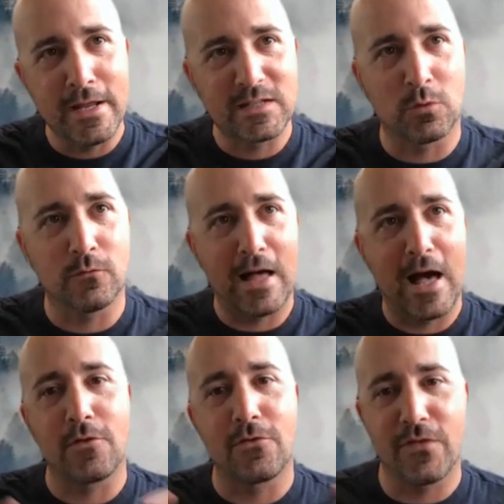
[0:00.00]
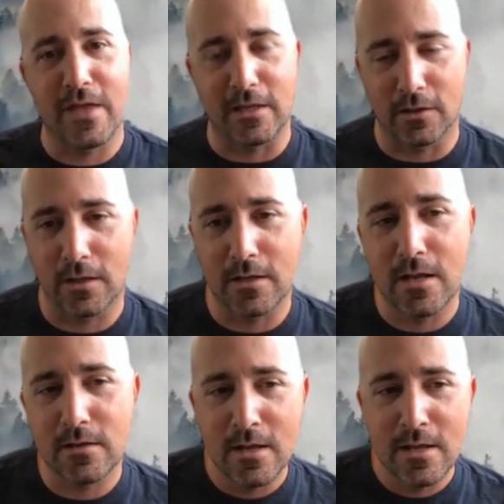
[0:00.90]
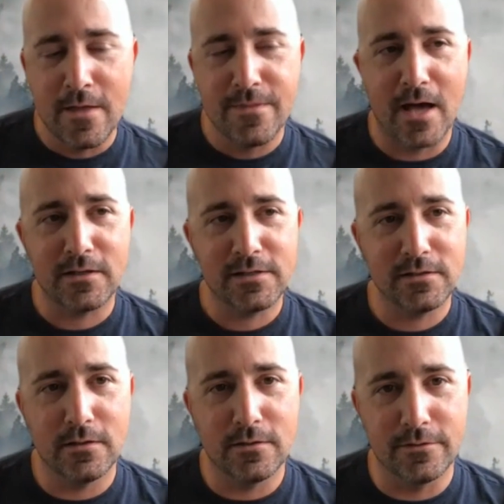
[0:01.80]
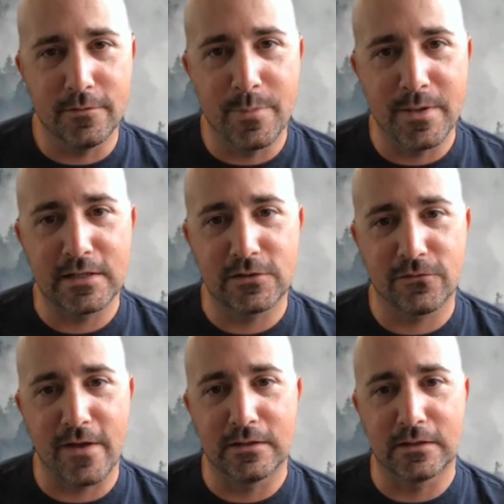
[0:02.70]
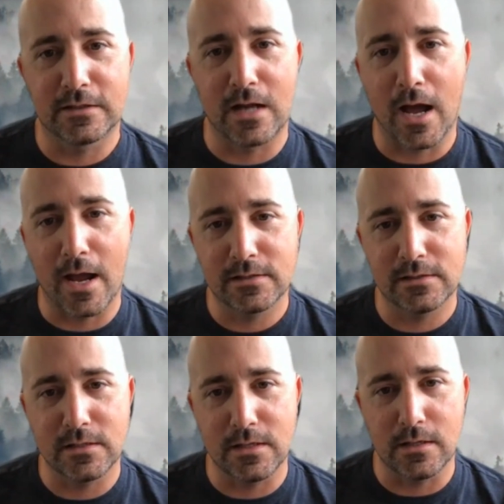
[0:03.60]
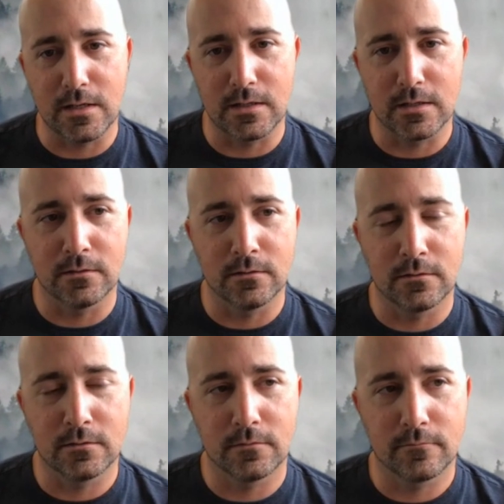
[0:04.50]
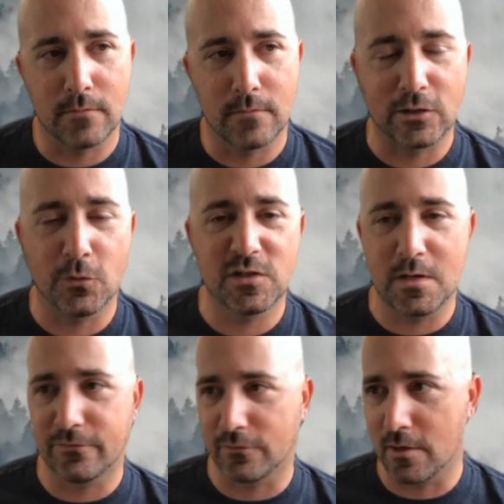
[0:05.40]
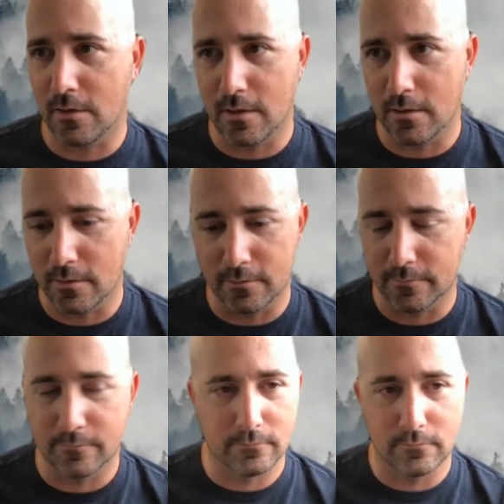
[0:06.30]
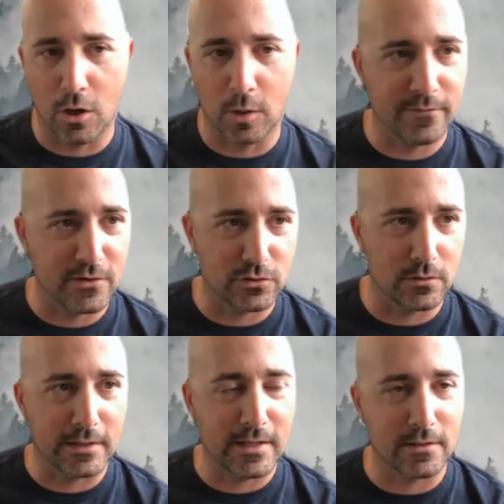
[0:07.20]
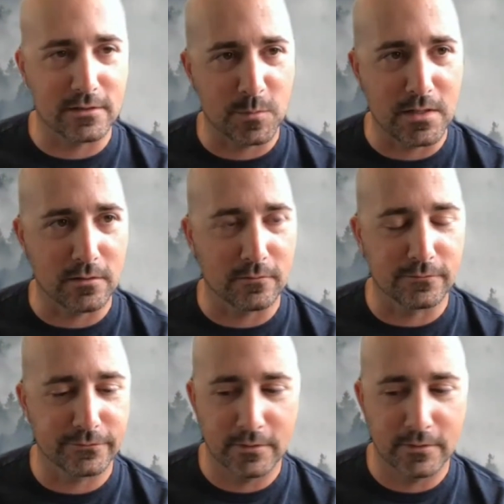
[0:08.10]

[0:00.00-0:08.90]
It's more about how to think. And that is the biggest failing that I see in, I can only speak for our profession. I can't speak of